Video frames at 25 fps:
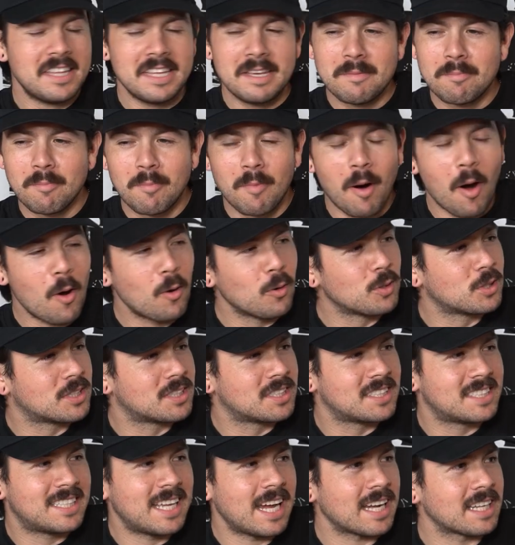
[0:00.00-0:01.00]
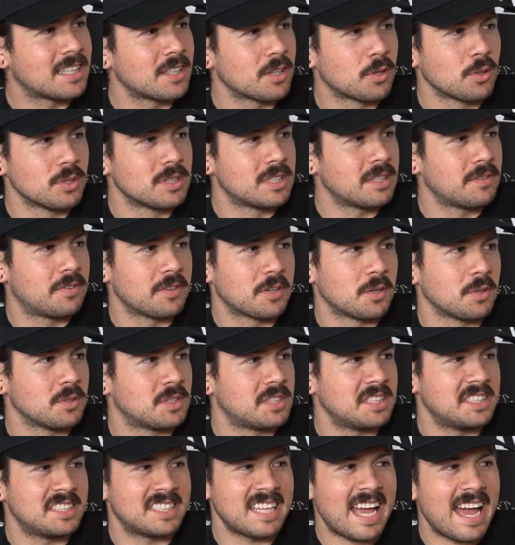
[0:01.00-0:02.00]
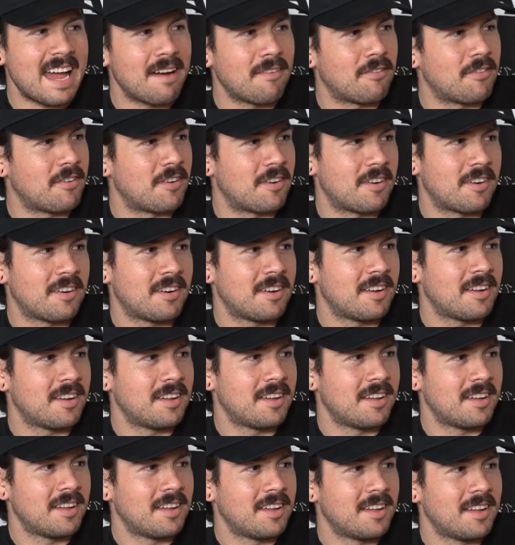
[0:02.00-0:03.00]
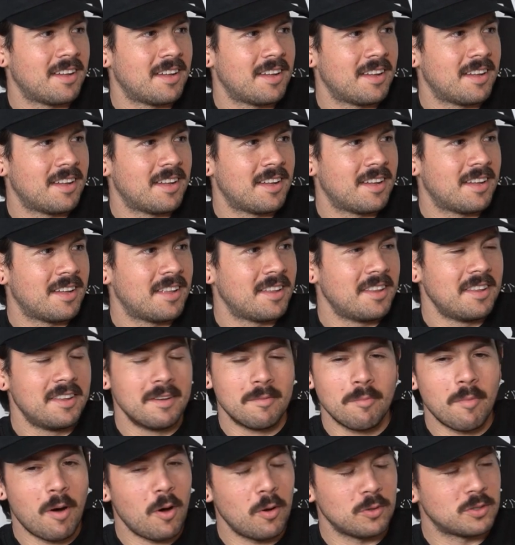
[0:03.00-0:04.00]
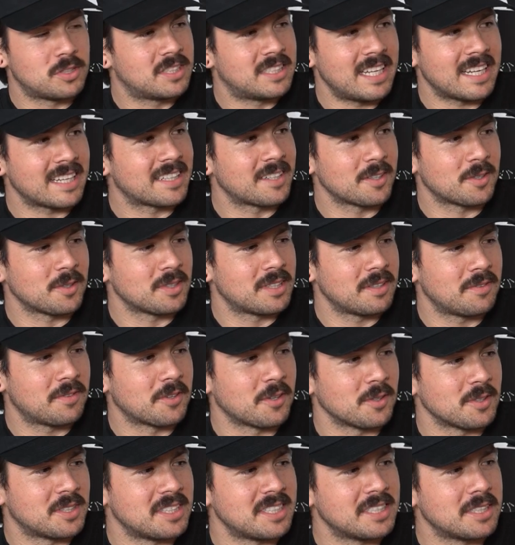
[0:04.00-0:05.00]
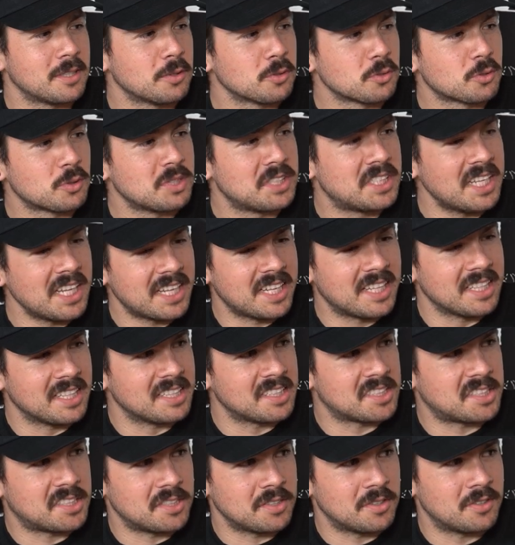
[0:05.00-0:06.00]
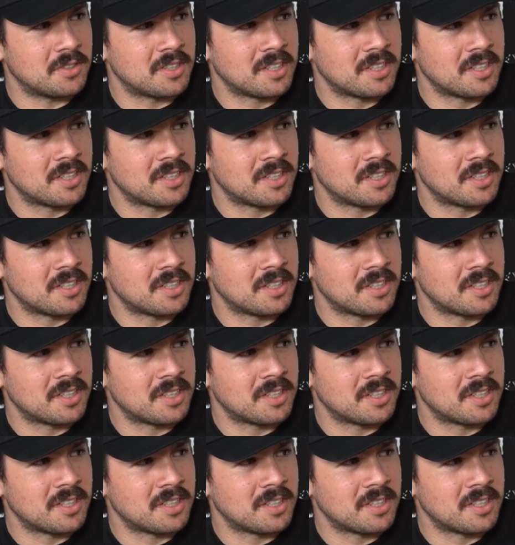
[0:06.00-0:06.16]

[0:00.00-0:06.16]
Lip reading: The most technical difficulties ever. The most technical difficulties. It was ridiculous, dude.